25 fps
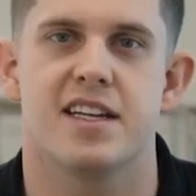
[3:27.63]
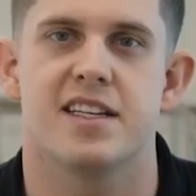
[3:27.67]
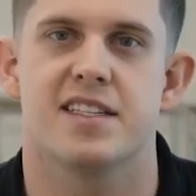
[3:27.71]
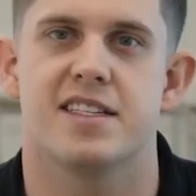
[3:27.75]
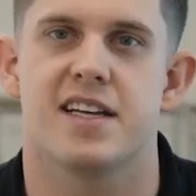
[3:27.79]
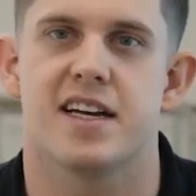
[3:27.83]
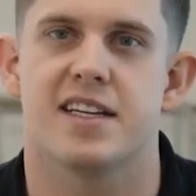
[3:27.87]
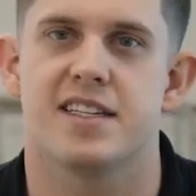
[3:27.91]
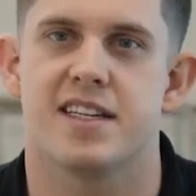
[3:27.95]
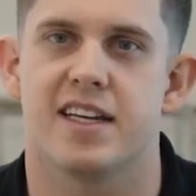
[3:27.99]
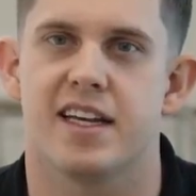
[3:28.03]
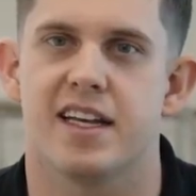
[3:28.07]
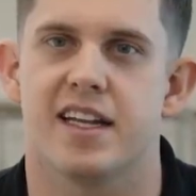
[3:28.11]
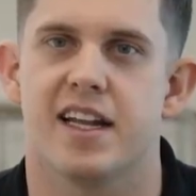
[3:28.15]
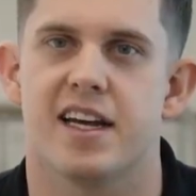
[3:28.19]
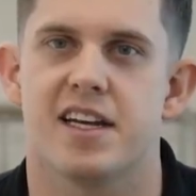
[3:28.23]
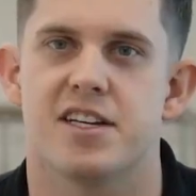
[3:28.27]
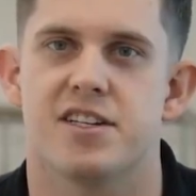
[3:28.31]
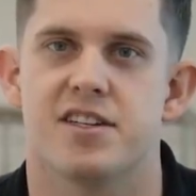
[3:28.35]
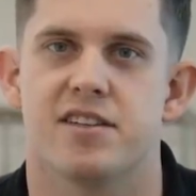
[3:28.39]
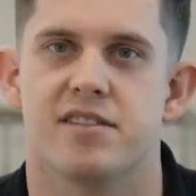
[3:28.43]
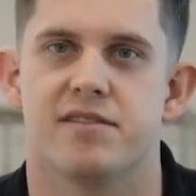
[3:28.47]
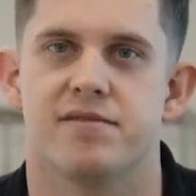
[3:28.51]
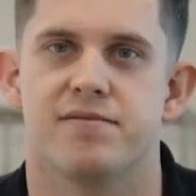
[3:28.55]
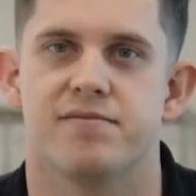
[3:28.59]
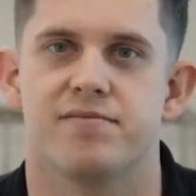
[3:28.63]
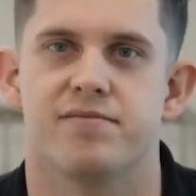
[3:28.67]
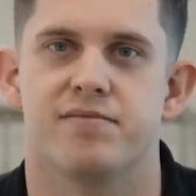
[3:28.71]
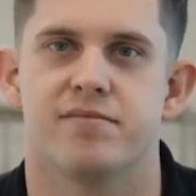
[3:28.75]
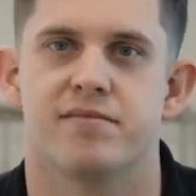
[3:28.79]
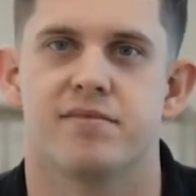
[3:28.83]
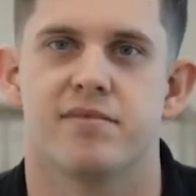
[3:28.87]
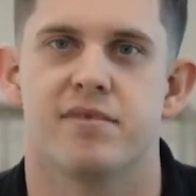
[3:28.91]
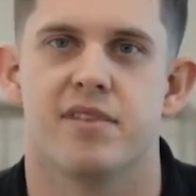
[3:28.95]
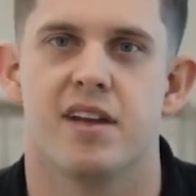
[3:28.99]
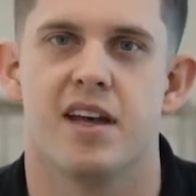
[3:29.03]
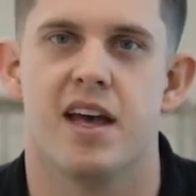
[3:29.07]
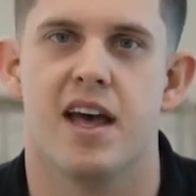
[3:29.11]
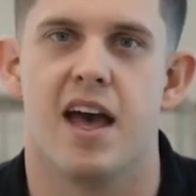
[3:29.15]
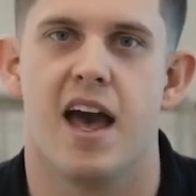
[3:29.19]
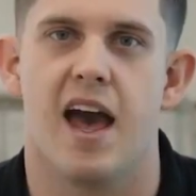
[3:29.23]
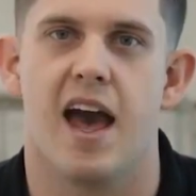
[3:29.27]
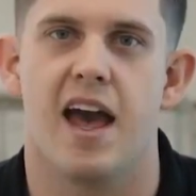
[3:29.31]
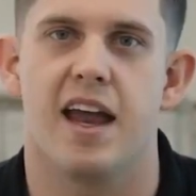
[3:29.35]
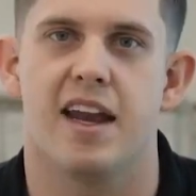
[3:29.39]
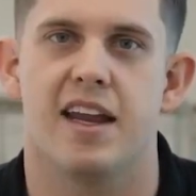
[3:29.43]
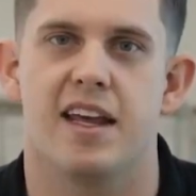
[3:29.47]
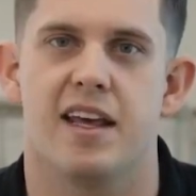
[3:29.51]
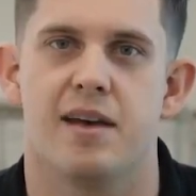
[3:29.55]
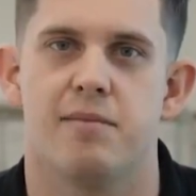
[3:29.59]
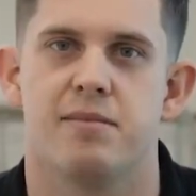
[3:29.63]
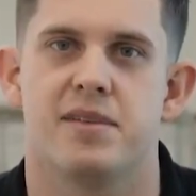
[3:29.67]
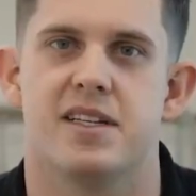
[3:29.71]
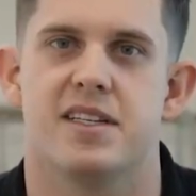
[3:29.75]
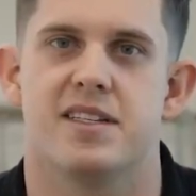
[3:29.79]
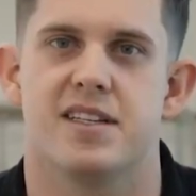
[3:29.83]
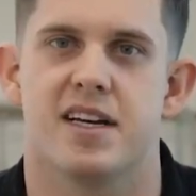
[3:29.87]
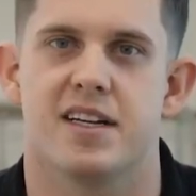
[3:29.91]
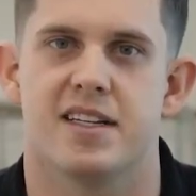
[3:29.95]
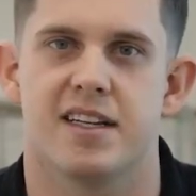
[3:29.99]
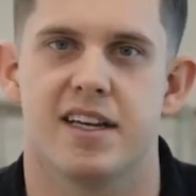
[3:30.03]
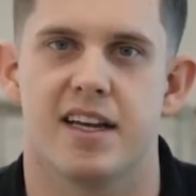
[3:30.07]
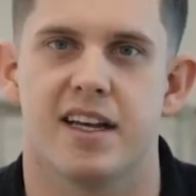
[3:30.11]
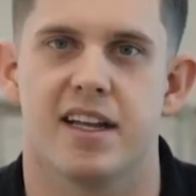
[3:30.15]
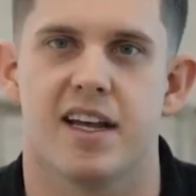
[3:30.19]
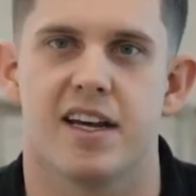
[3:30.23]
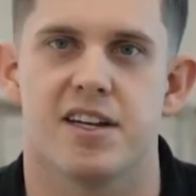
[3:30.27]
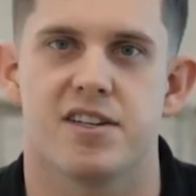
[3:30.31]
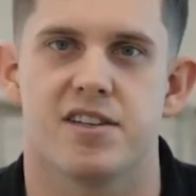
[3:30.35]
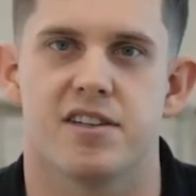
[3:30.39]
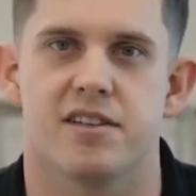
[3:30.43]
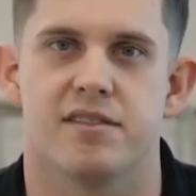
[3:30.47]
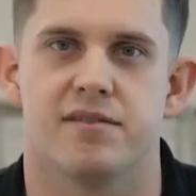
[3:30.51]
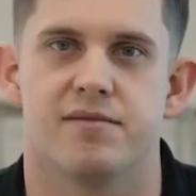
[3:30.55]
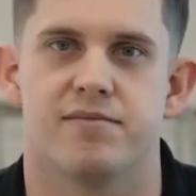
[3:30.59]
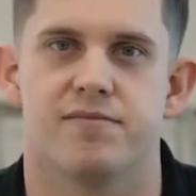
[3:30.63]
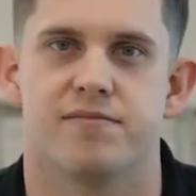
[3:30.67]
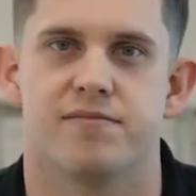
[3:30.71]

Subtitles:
disarticulation and hip disarticulation.